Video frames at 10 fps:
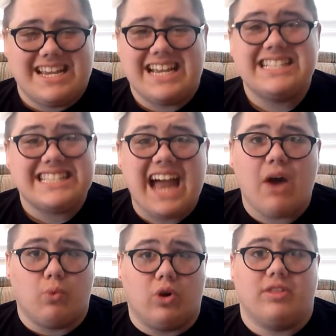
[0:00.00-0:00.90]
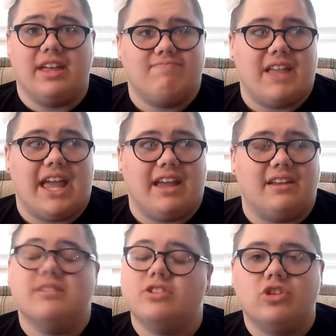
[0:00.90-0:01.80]
It's not worth it,
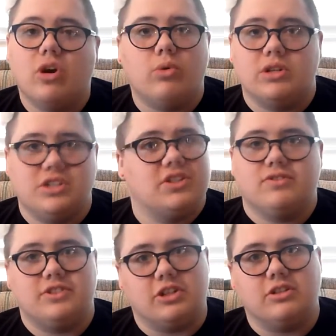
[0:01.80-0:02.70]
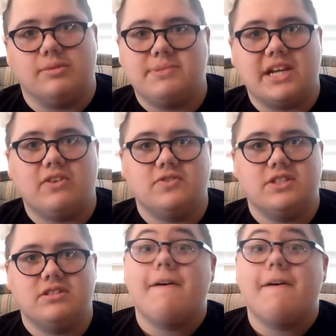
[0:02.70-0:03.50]
and no one deserves to hurt themselves.